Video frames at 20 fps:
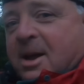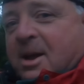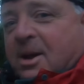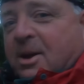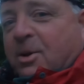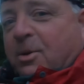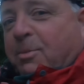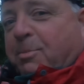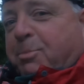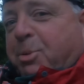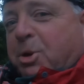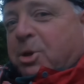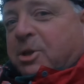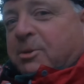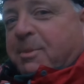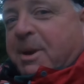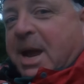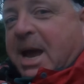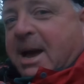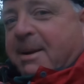who
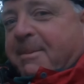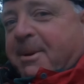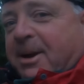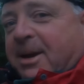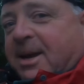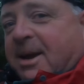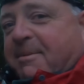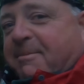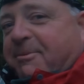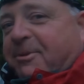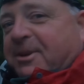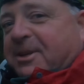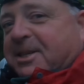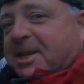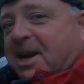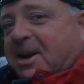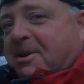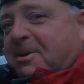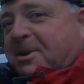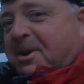pushed me out of my comfort
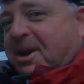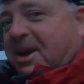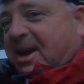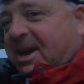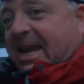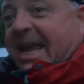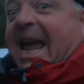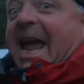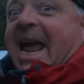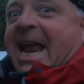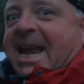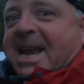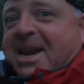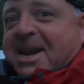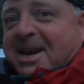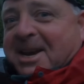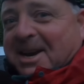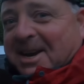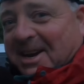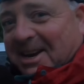zone again.
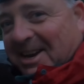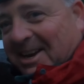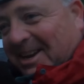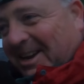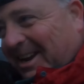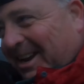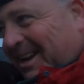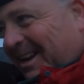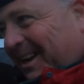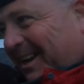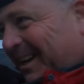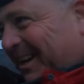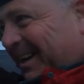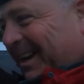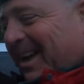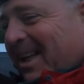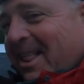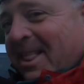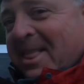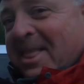And
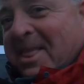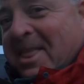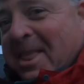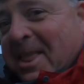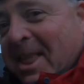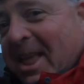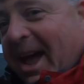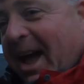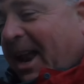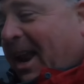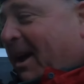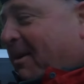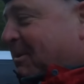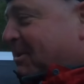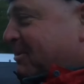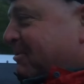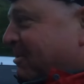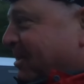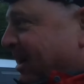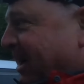that
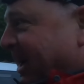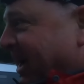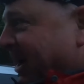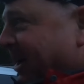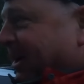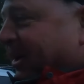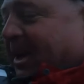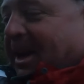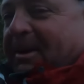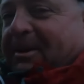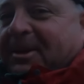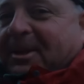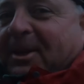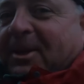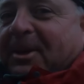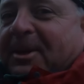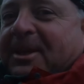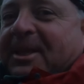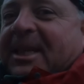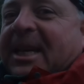was really good. That was a
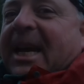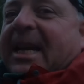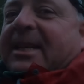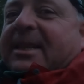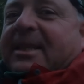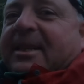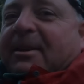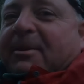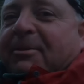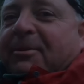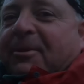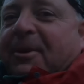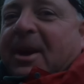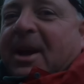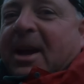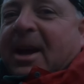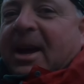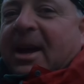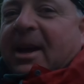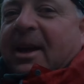good test of
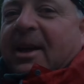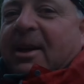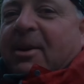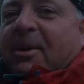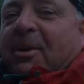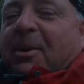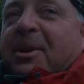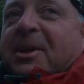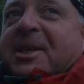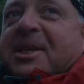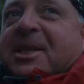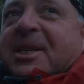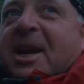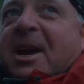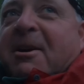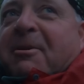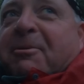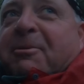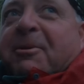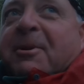all the
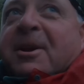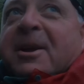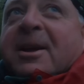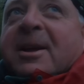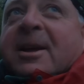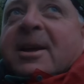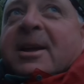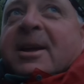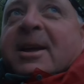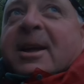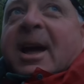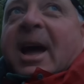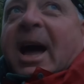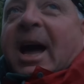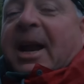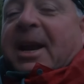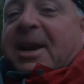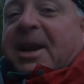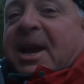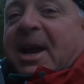stuff
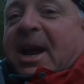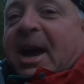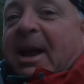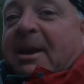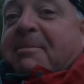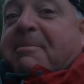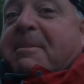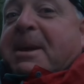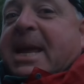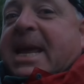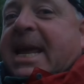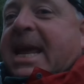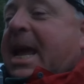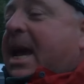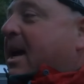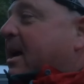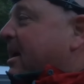and me.